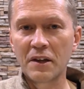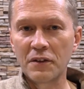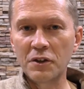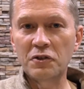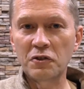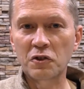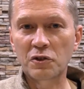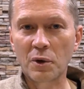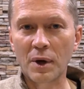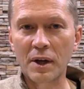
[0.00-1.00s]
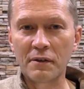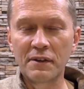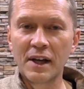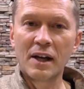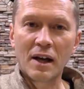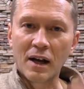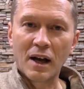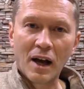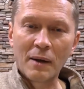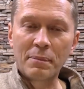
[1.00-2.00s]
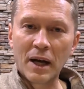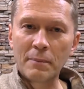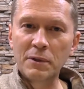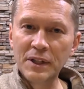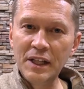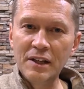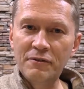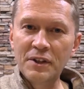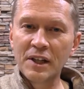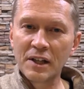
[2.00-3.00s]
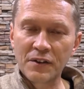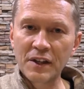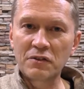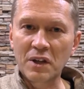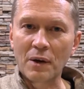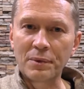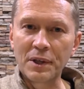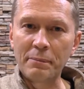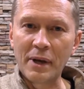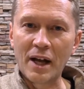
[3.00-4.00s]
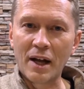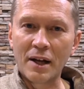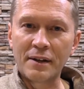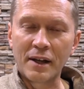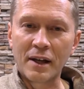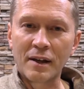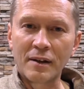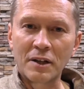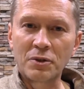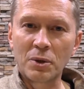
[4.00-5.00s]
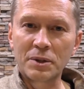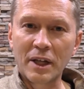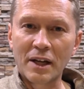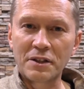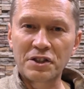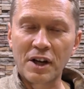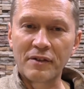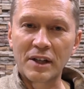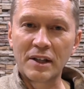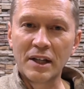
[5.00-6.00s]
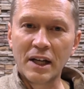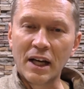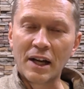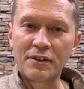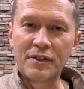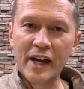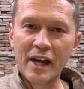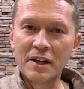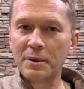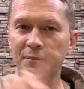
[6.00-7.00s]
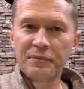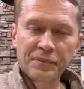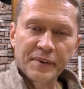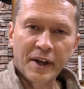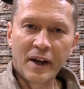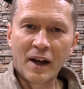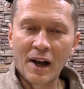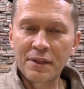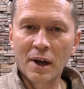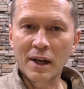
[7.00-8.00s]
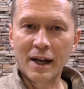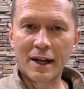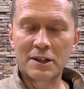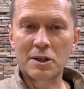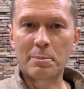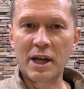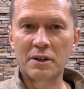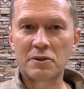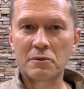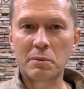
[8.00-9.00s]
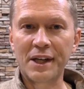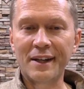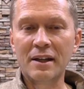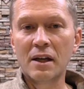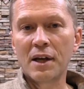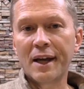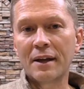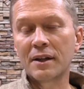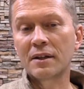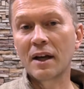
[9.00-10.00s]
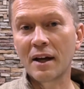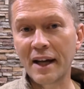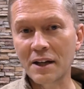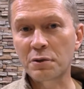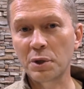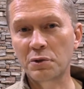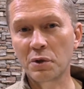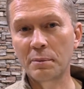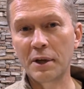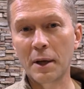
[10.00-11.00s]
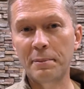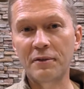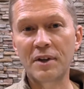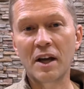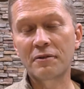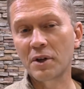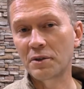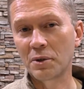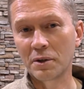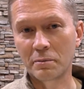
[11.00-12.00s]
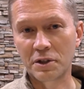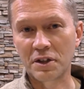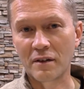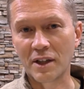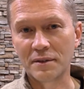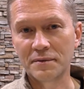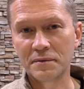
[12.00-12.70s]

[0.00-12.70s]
This is a story of, I believed, things got really bad, and I told God to shove it, and then I thought God had abandoned me, and then God actually drew me up even after I told him to shove it.